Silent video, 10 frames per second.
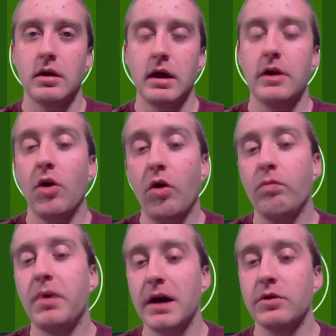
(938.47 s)
And oh,
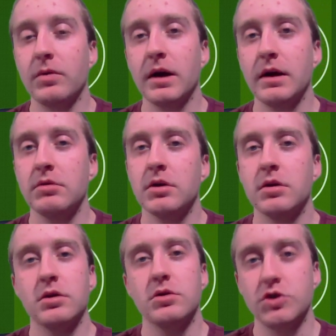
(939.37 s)
by the way,
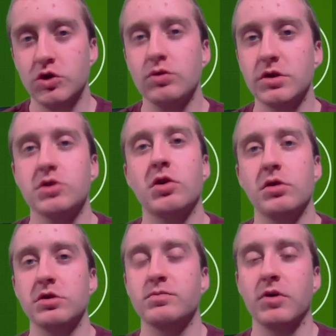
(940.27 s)
do the
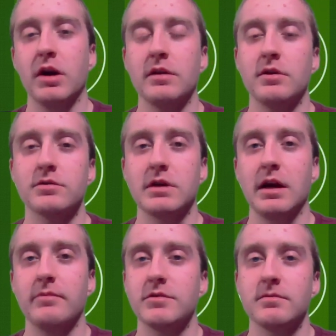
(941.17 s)
starters play in those
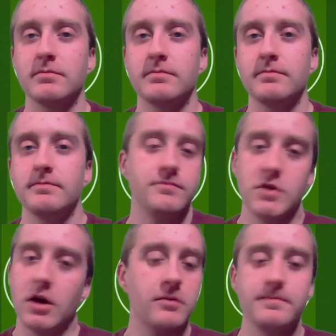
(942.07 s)
games?
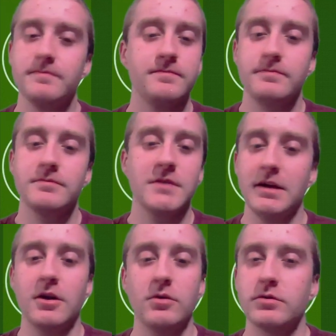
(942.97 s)
No, they
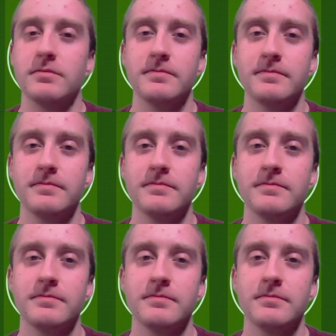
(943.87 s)
don't.
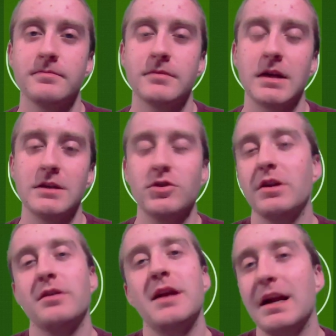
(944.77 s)
So
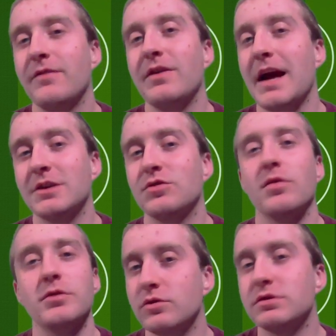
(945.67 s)
you're not even actually
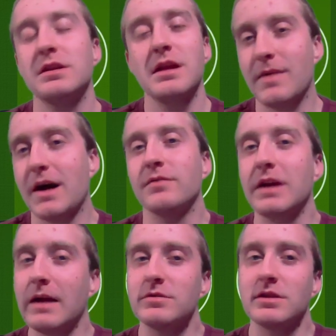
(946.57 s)
reducing the amount of
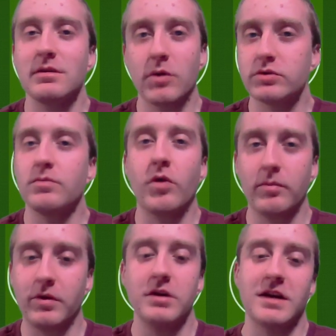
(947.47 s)
games that the most important
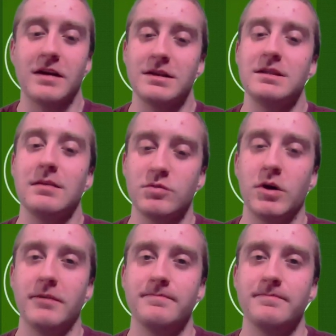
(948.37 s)
players on these teams play.